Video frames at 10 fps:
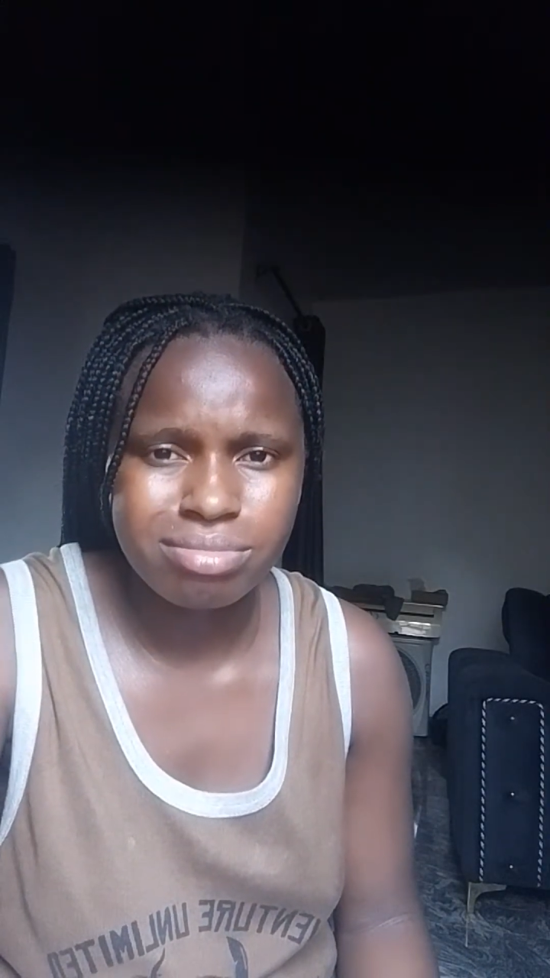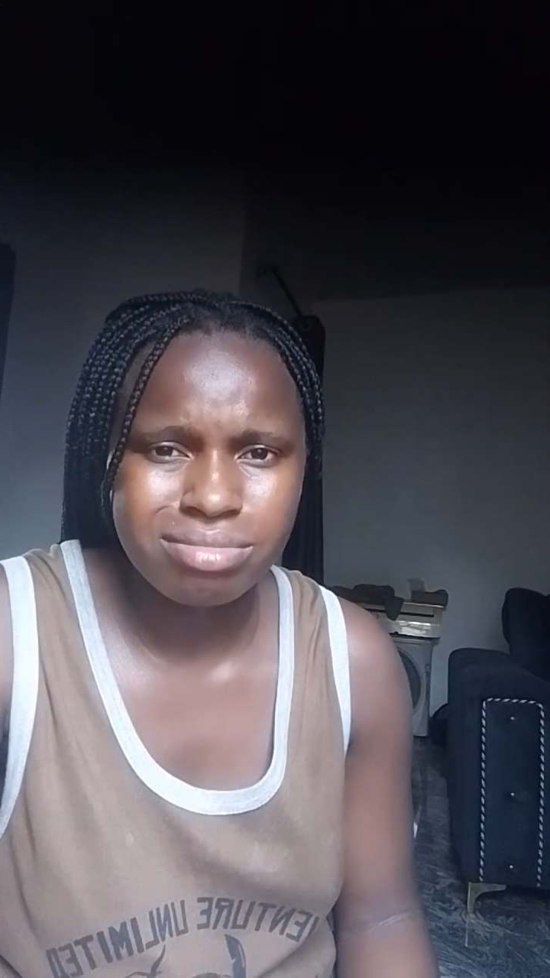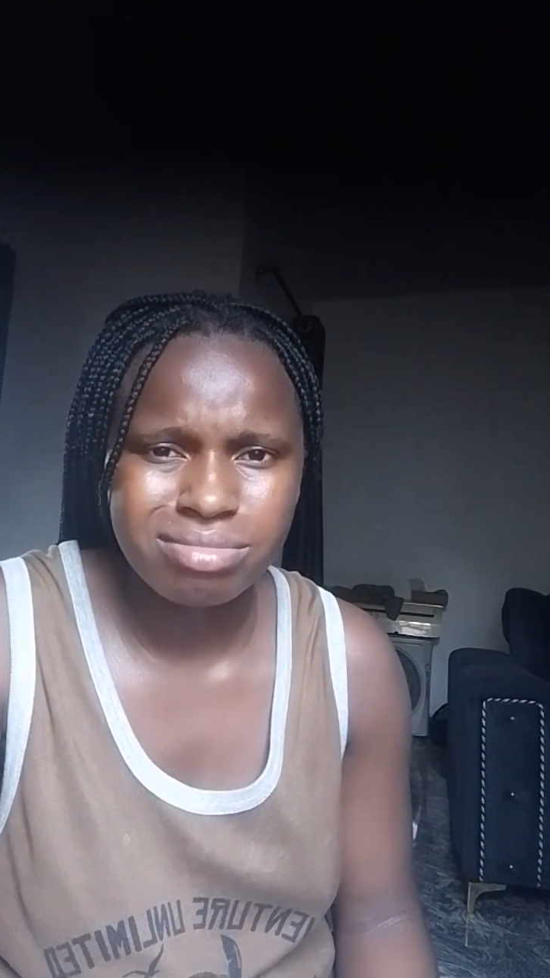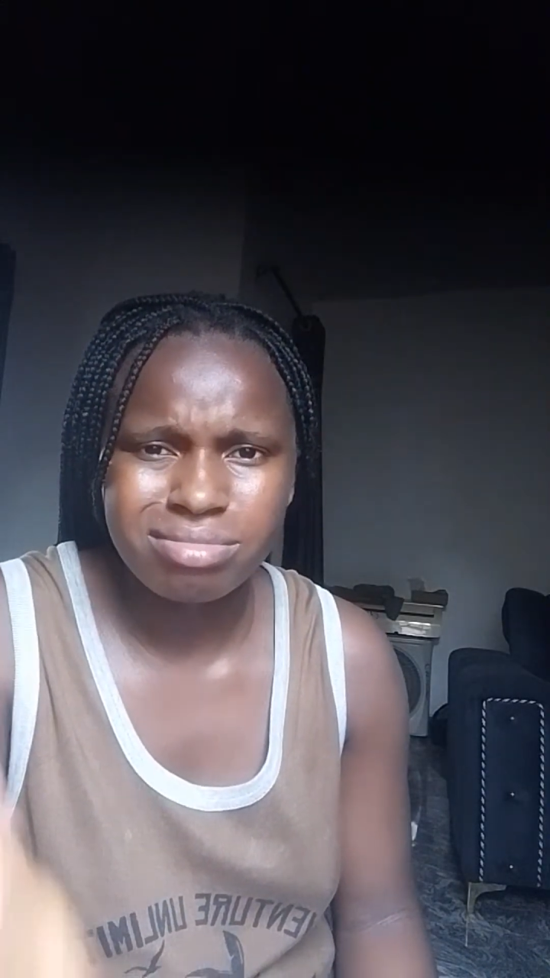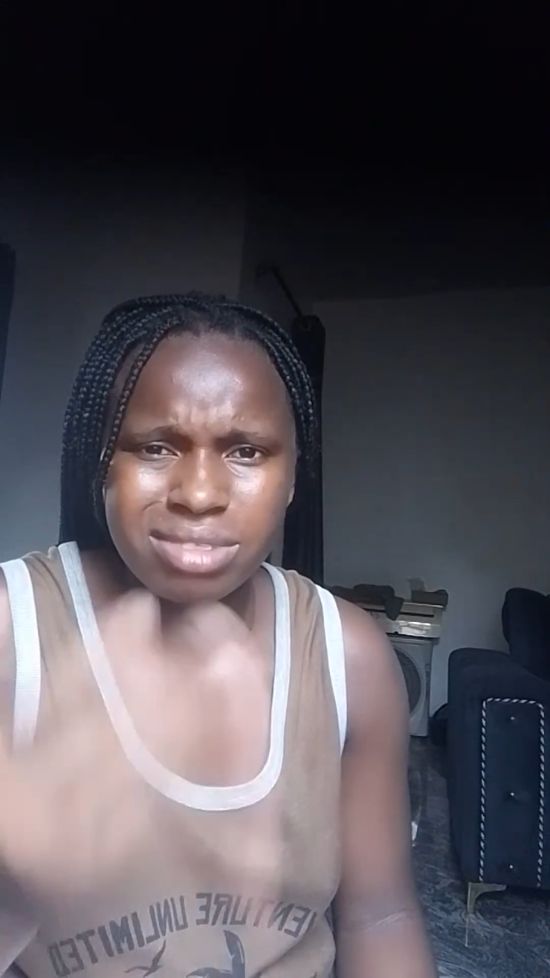
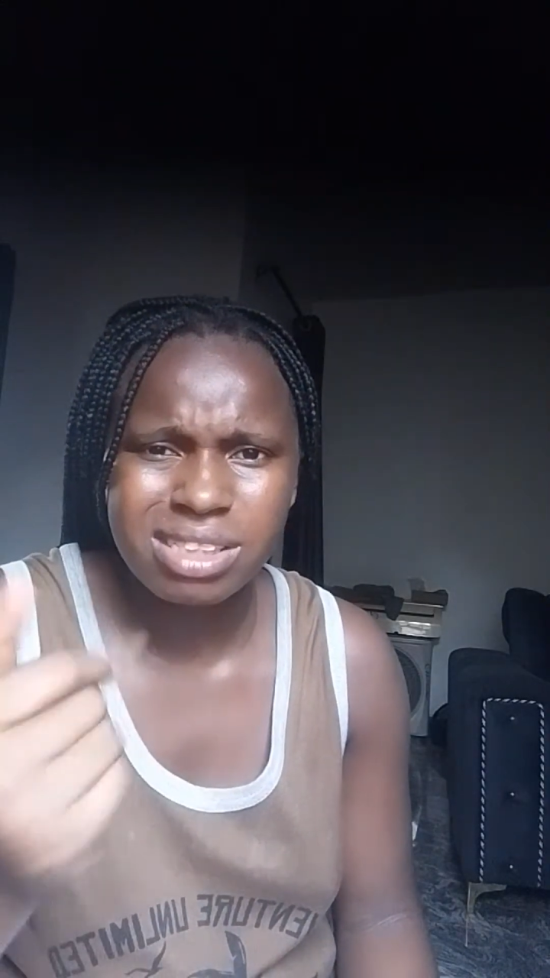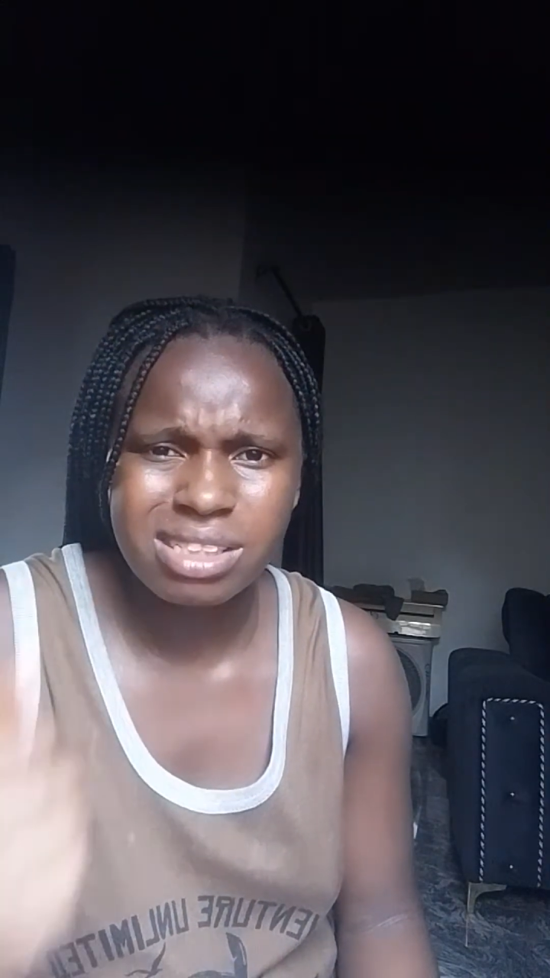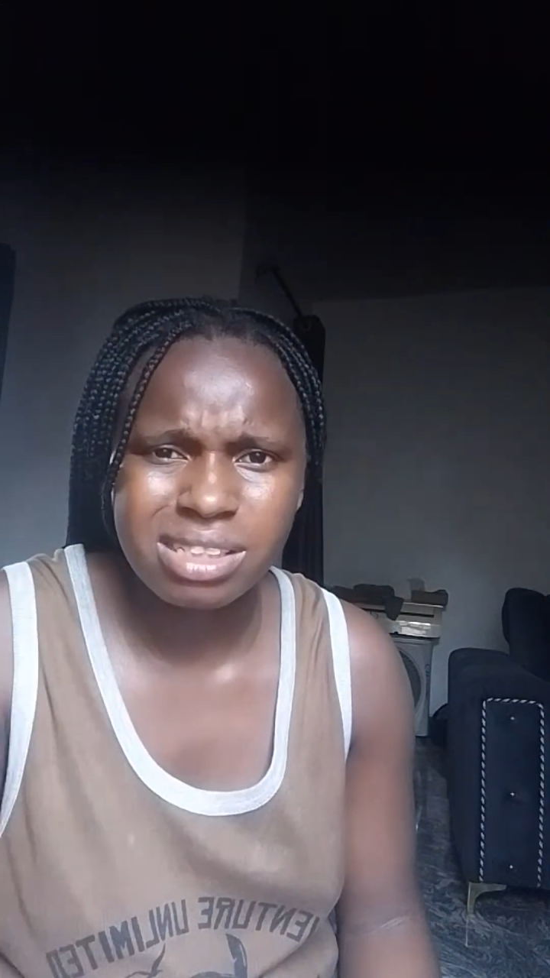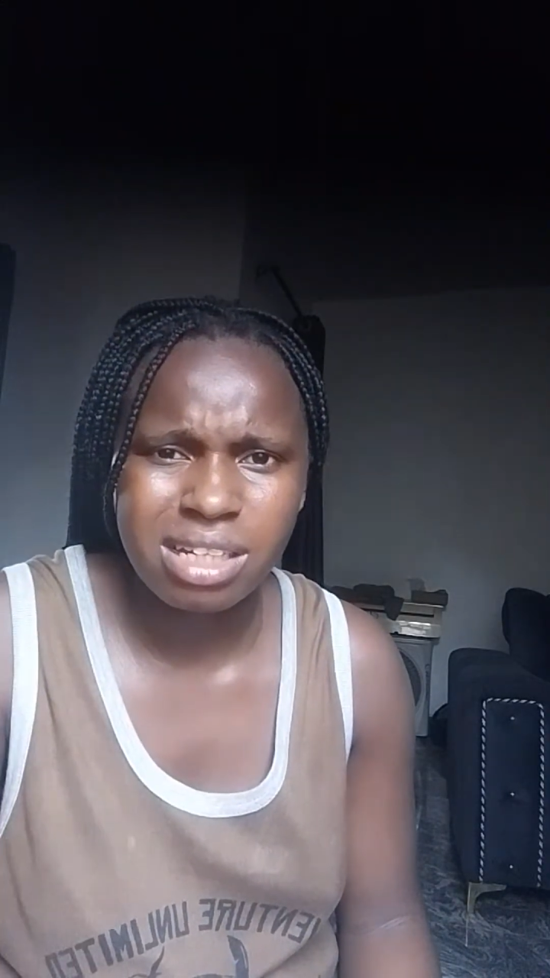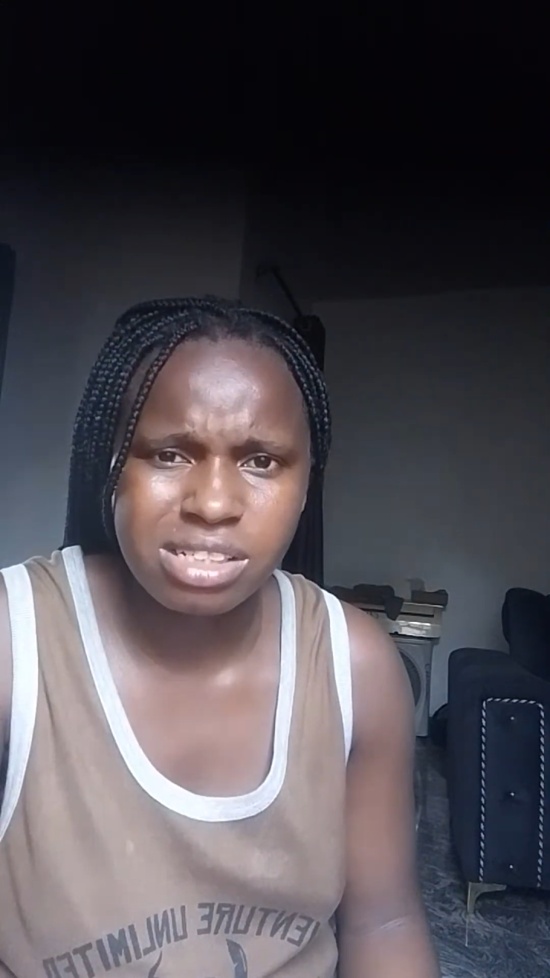
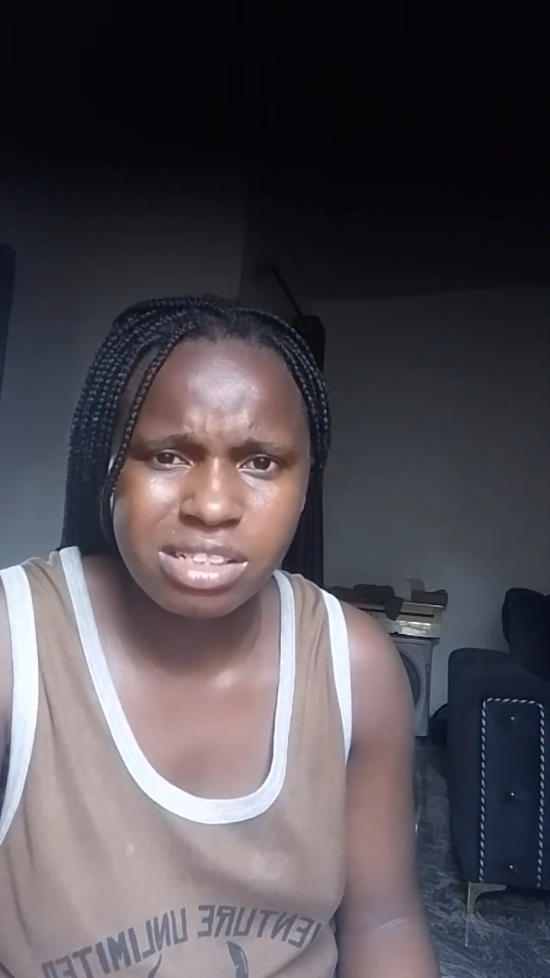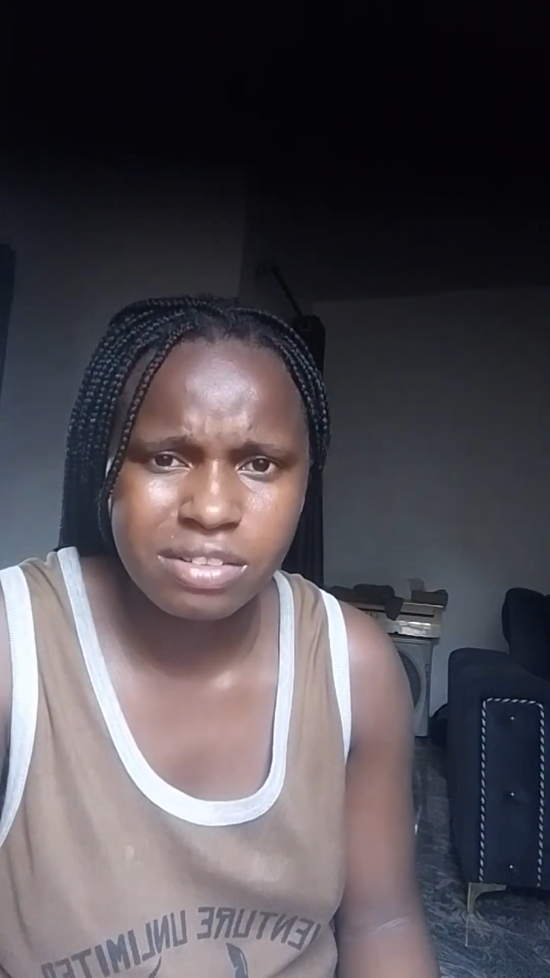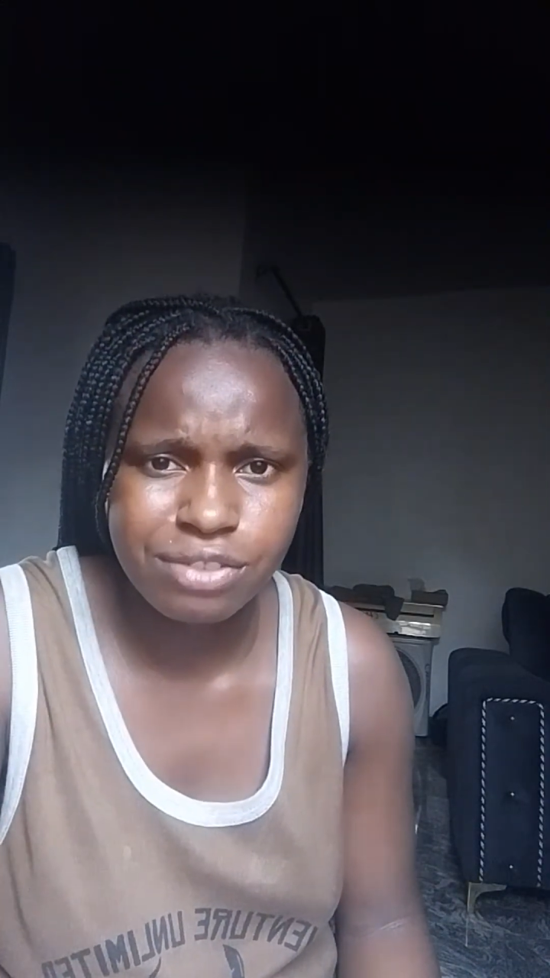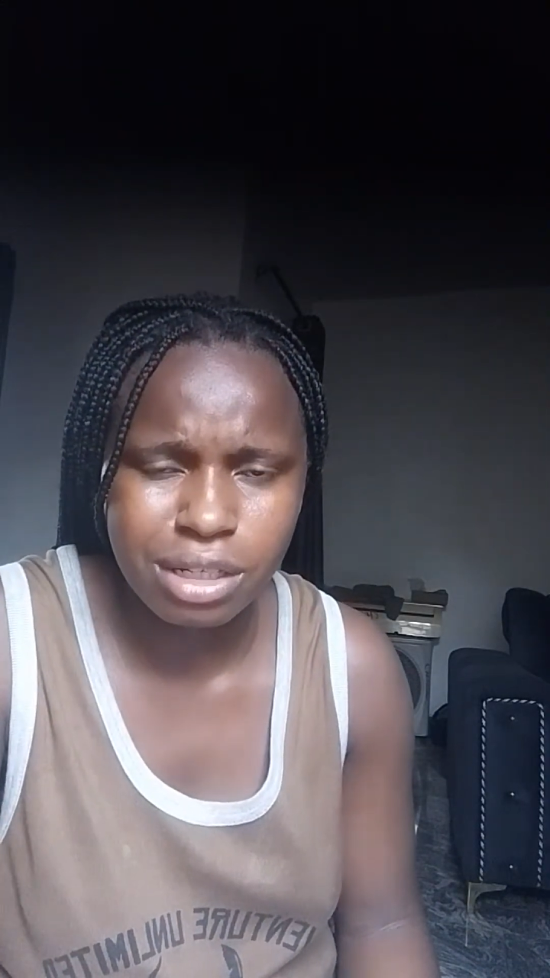Nisian Shifan,